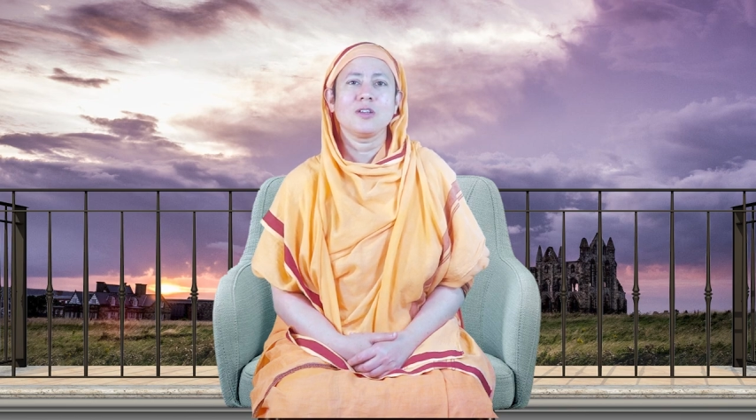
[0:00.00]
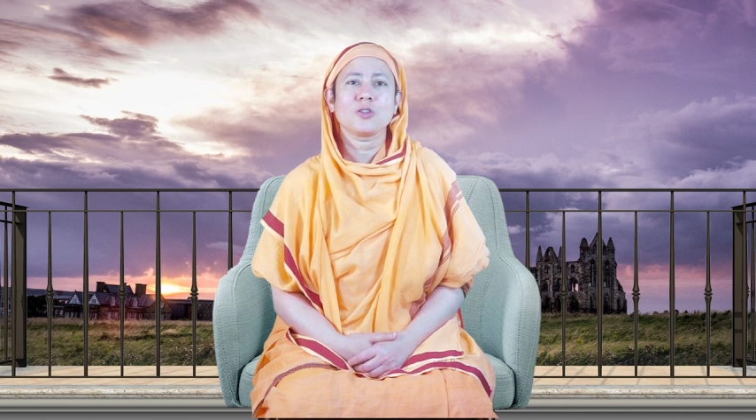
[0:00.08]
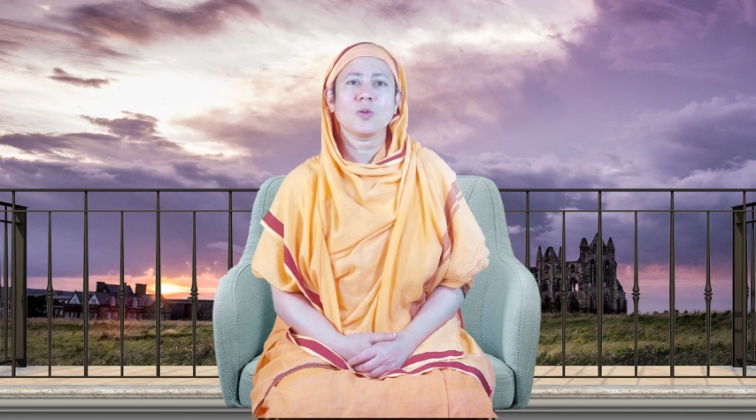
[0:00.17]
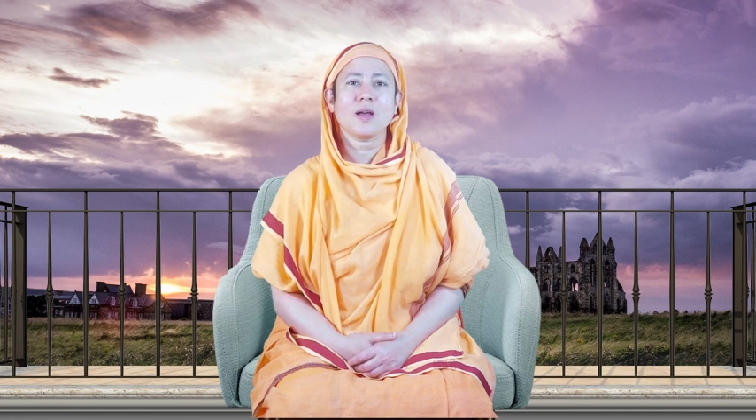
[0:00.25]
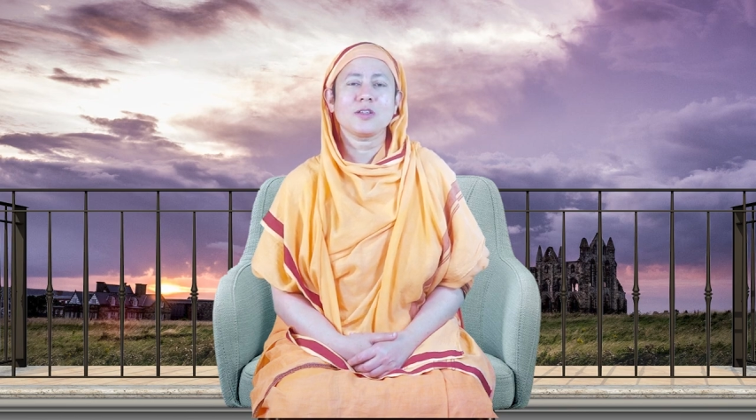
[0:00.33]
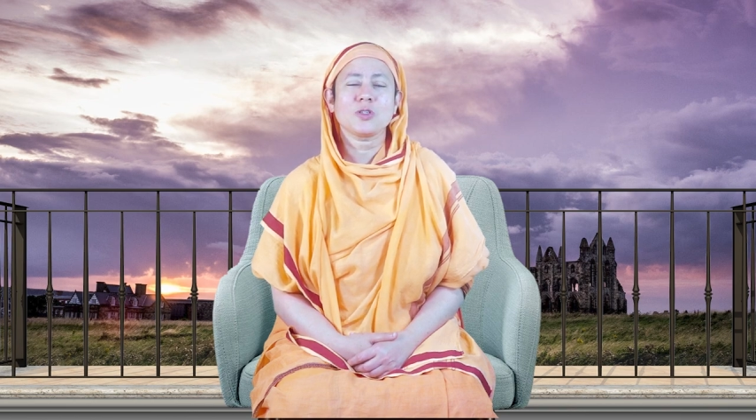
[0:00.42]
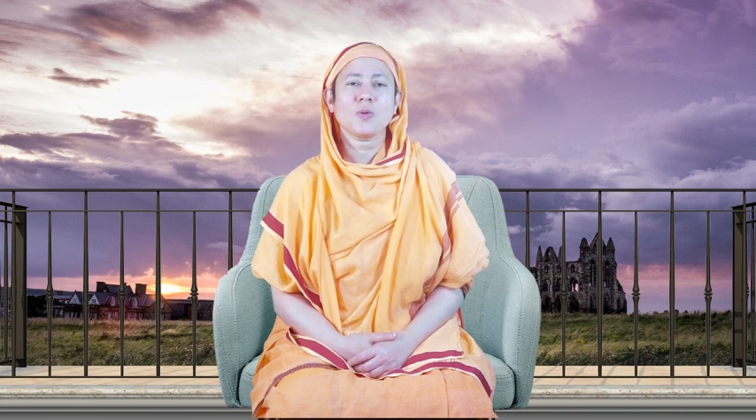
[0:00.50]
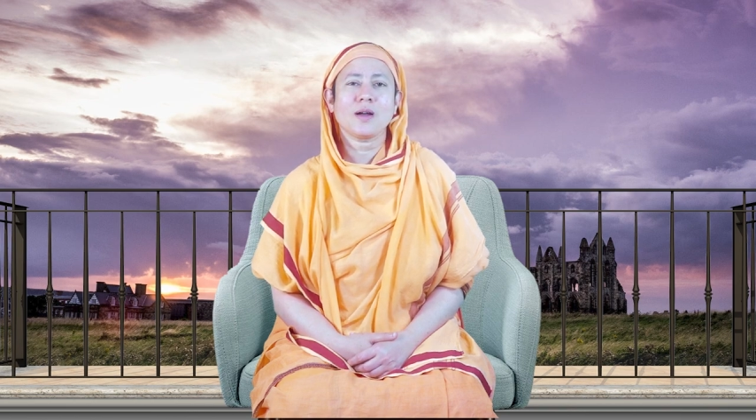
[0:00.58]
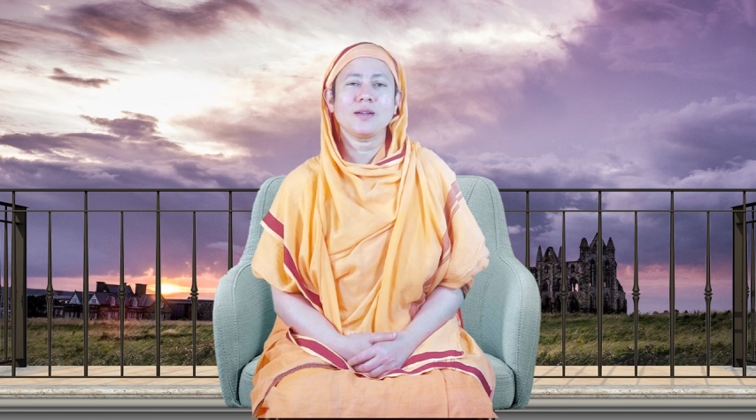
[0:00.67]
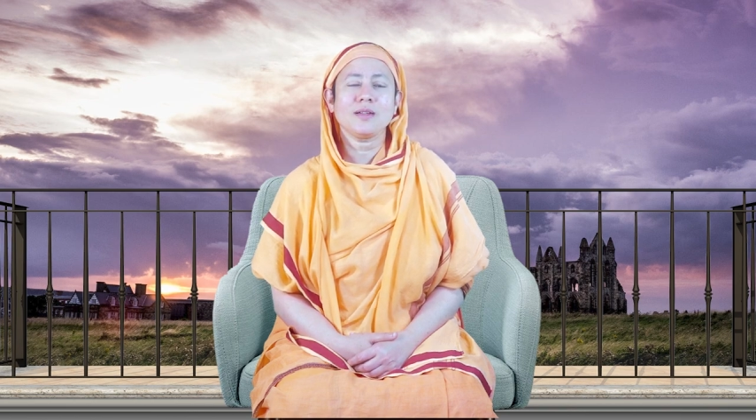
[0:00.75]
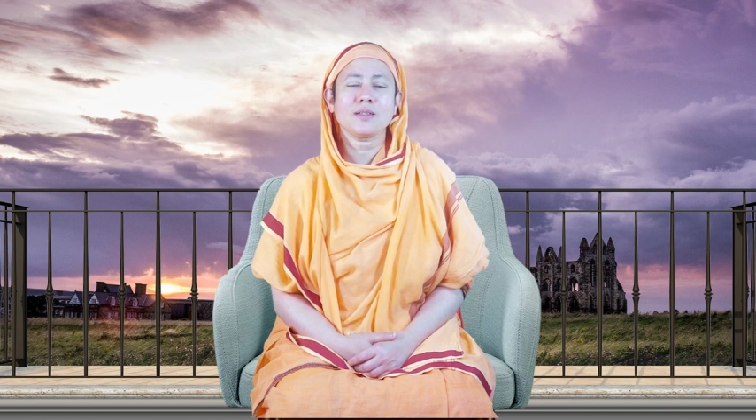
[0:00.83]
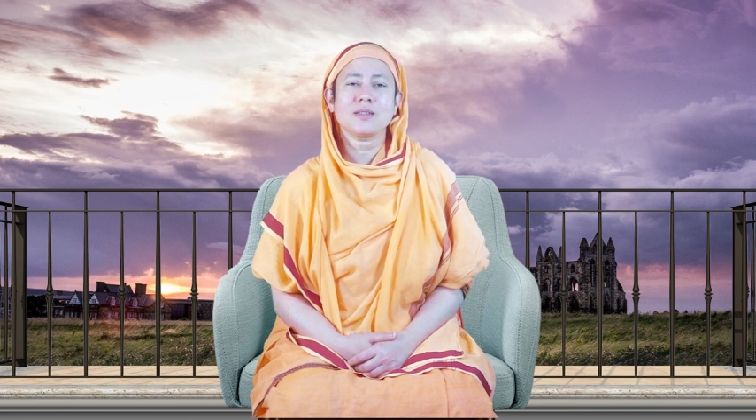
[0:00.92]
so as to
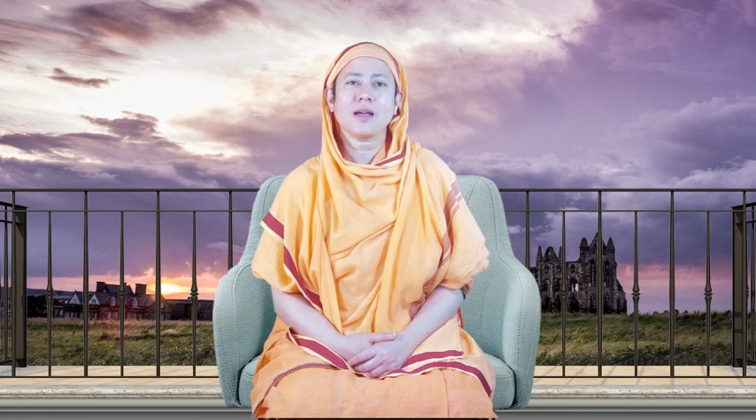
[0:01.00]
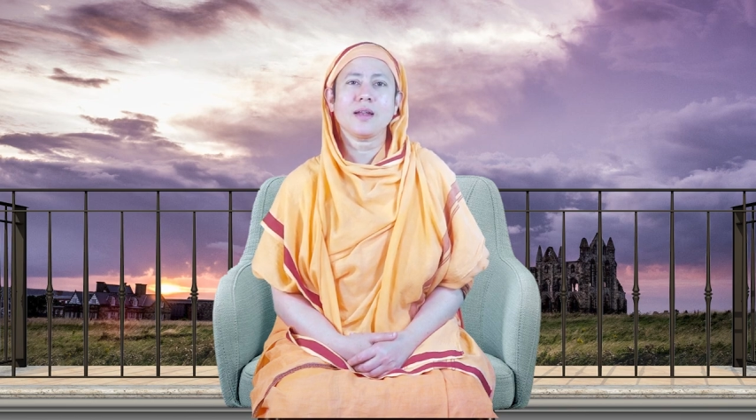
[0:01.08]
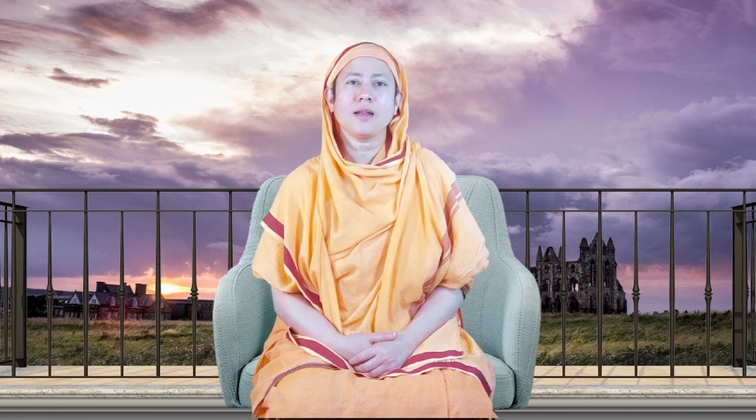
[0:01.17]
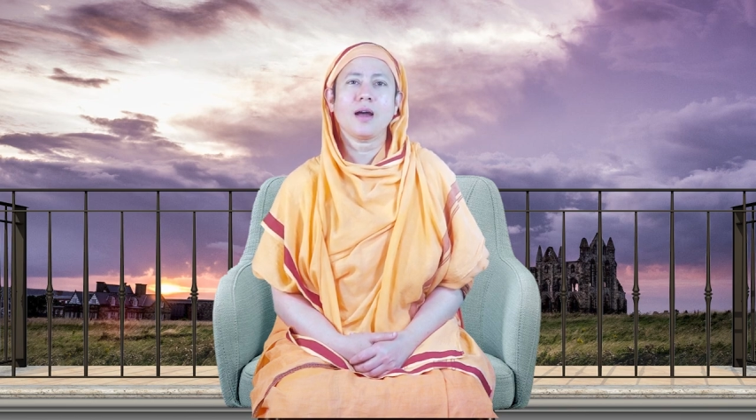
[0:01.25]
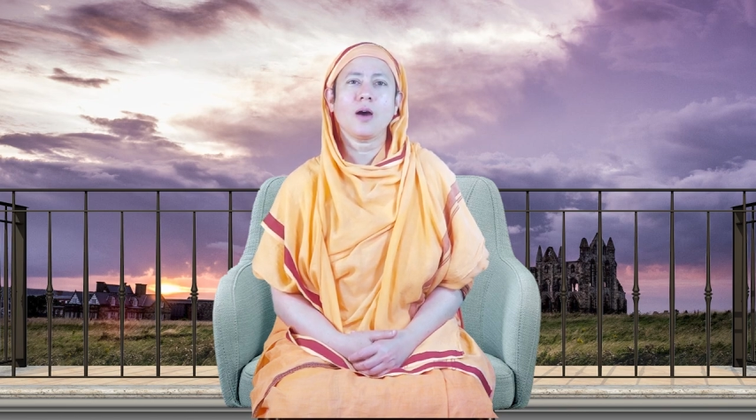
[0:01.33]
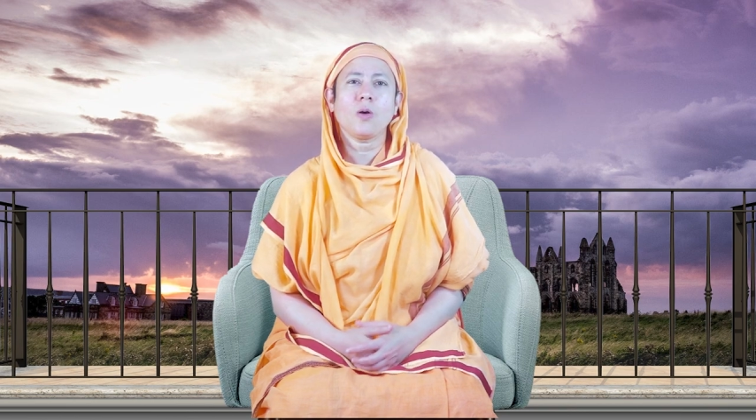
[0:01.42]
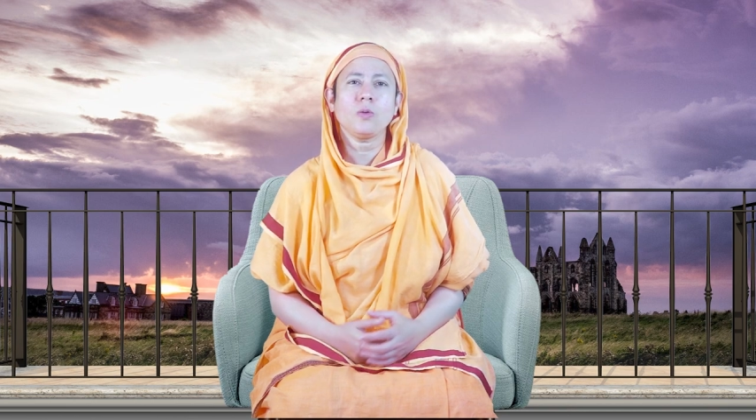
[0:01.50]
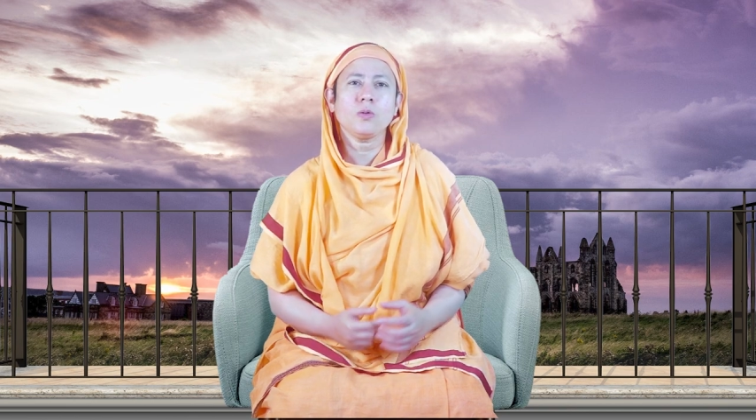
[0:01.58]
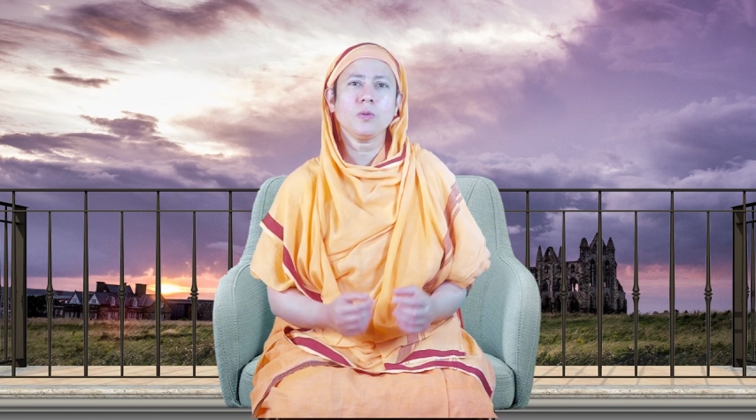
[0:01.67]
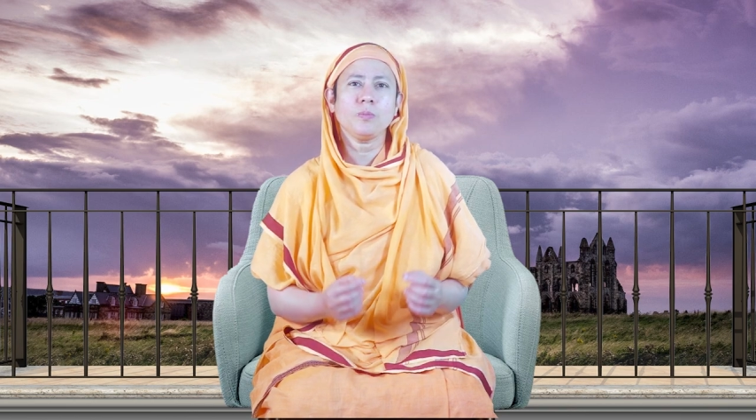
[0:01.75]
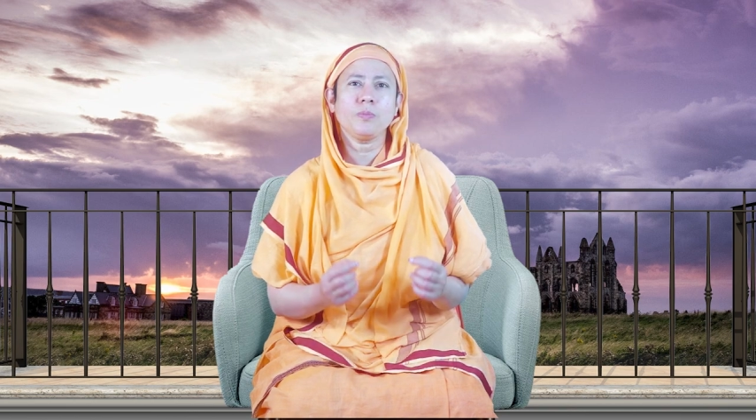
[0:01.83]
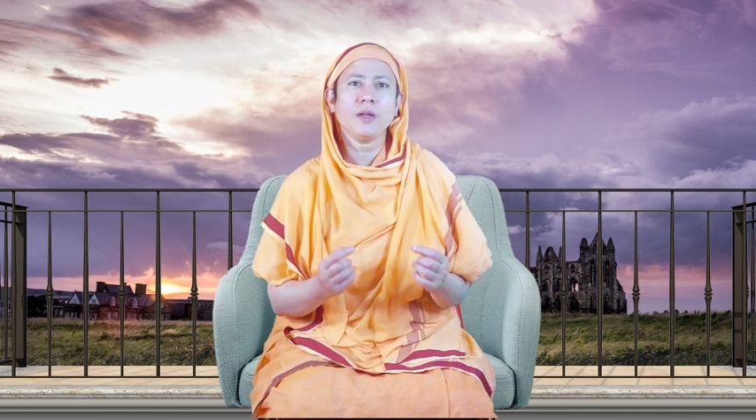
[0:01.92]
understand how
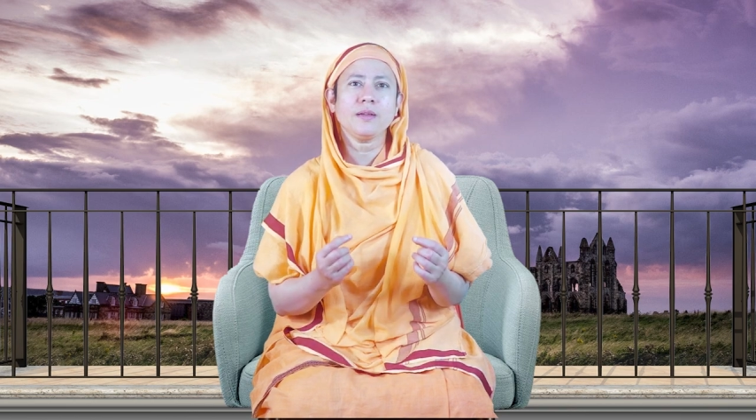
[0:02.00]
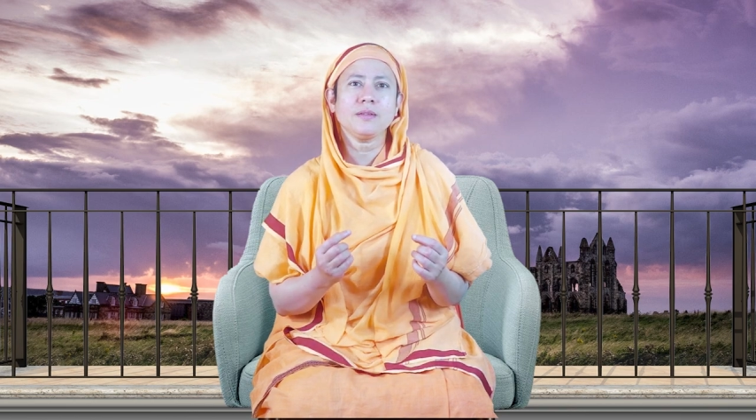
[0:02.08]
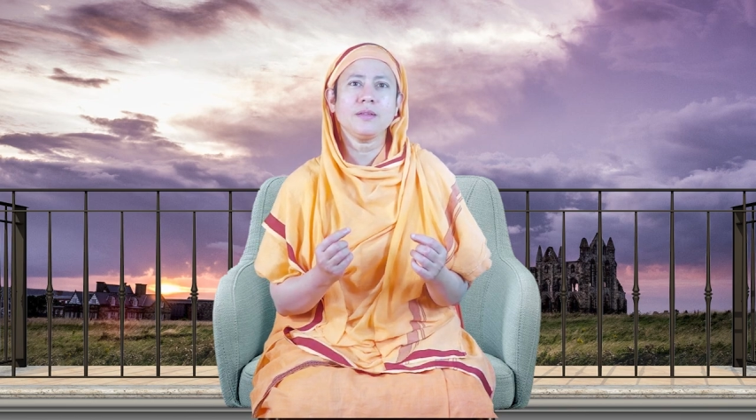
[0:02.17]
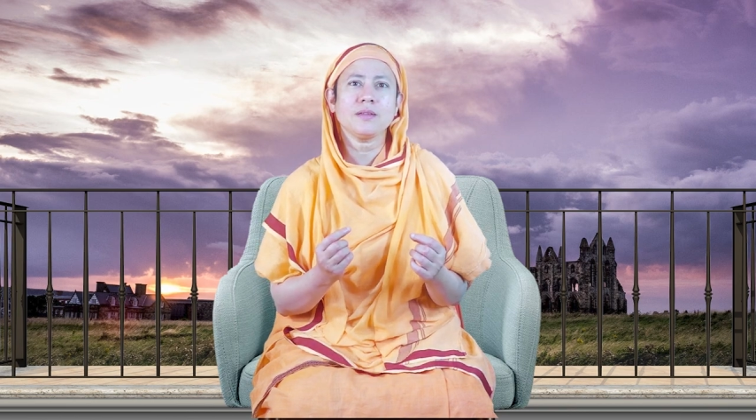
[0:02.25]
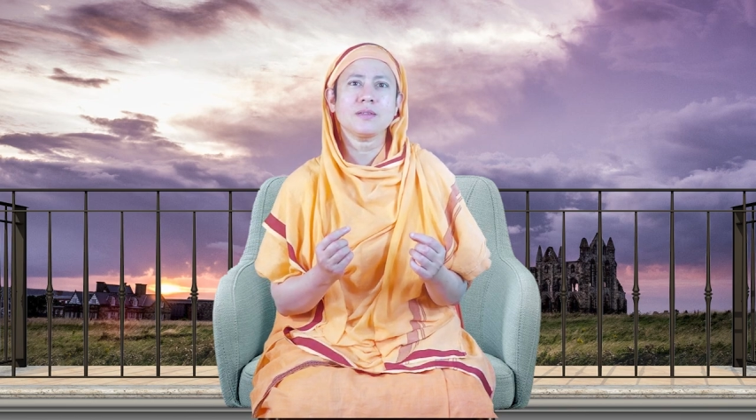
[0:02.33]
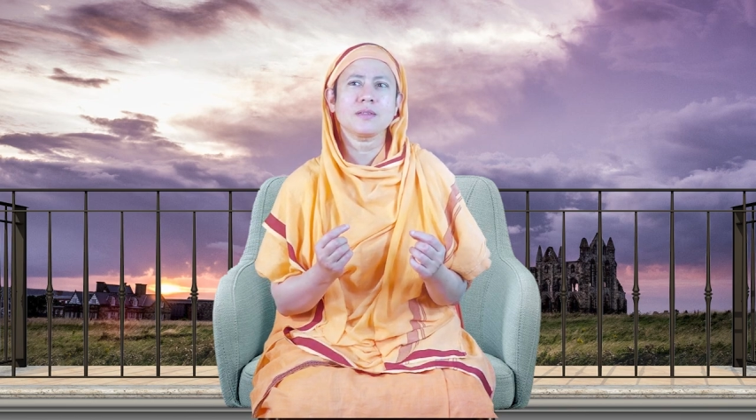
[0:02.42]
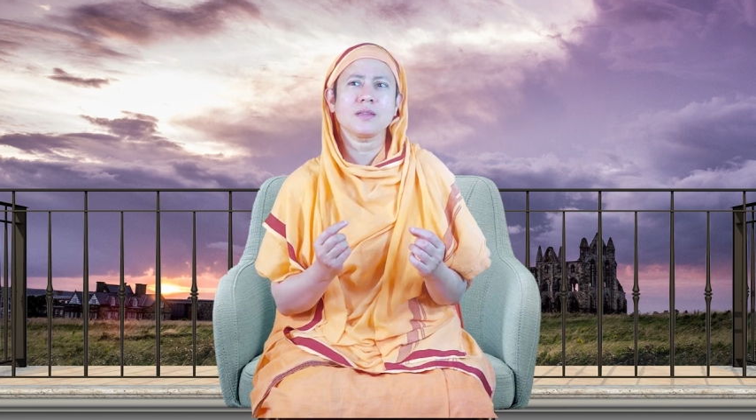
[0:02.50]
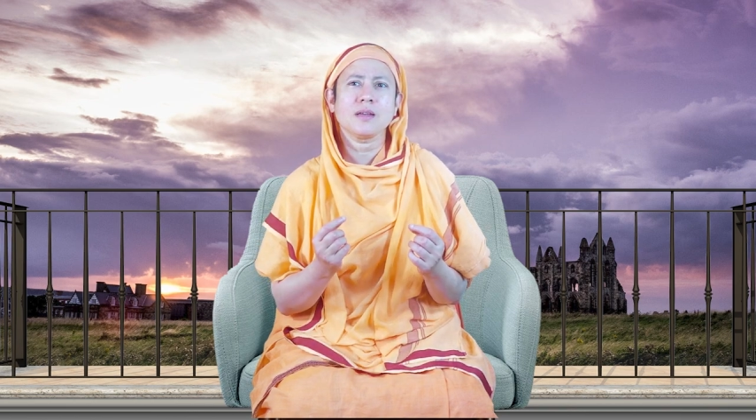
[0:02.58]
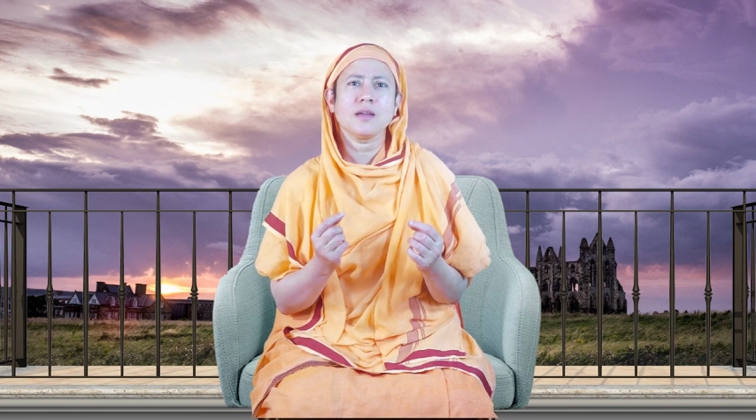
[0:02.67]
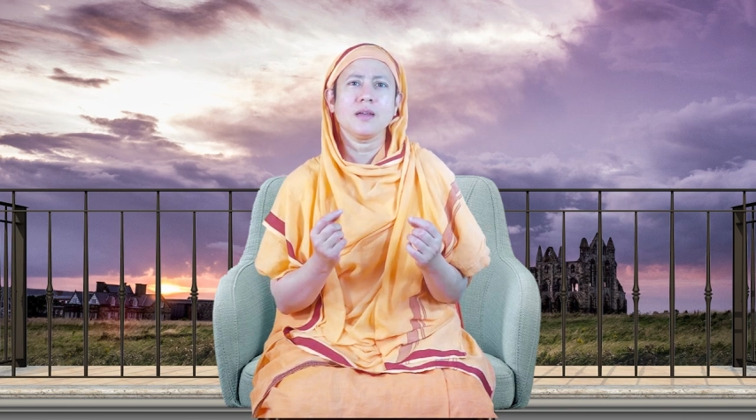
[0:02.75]
to bring this